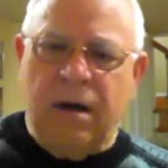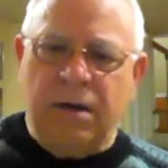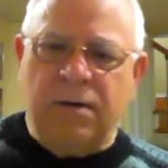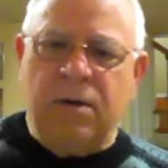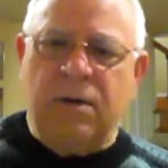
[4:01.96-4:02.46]

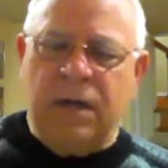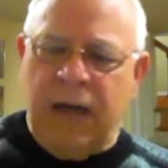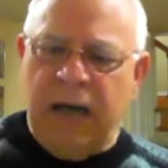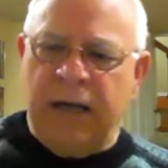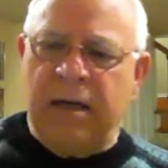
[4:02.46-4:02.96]

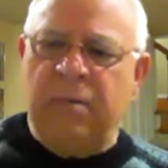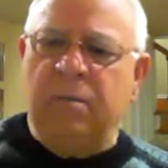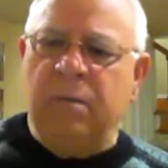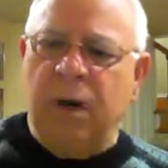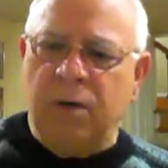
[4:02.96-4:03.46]
underlying
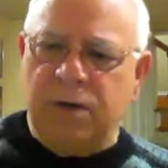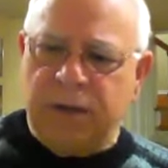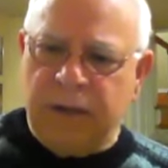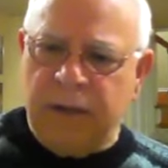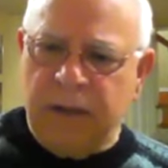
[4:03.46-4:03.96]

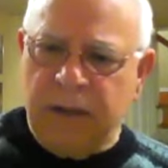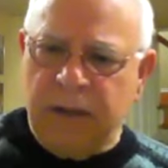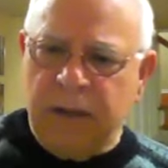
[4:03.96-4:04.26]
emotion